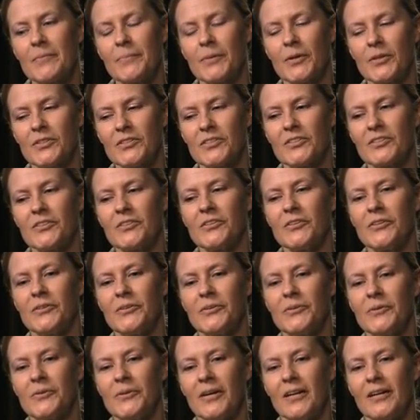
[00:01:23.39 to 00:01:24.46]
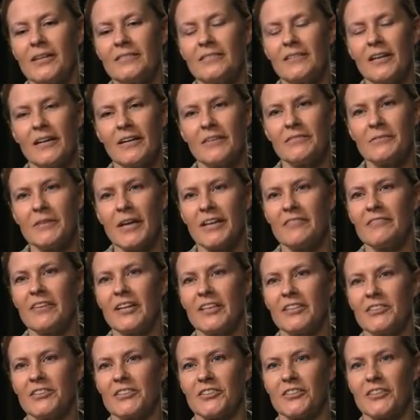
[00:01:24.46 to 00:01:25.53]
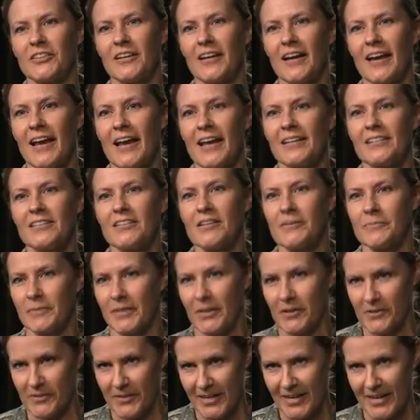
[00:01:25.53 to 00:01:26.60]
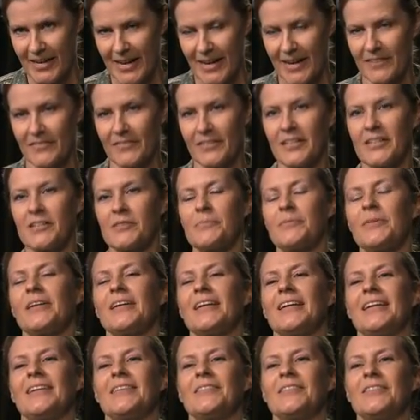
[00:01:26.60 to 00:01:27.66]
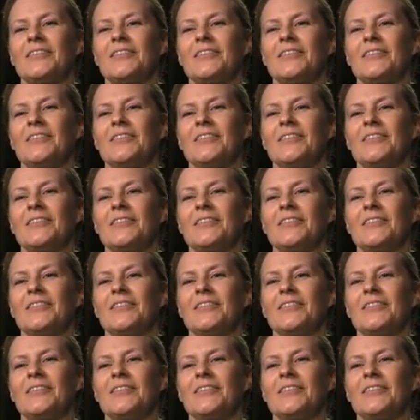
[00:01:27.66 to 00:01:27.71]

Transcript: person who loved adventure and jumped already out of an airplane,